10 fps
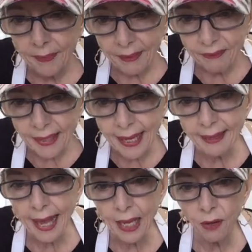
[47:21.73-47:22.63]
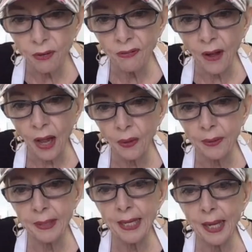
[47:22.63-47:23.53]
Vicki, thank you for
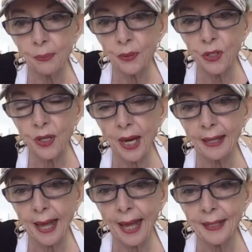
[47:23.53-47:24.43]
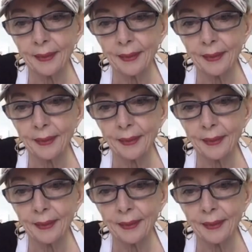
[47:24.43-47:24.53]
following me. I appreciate that.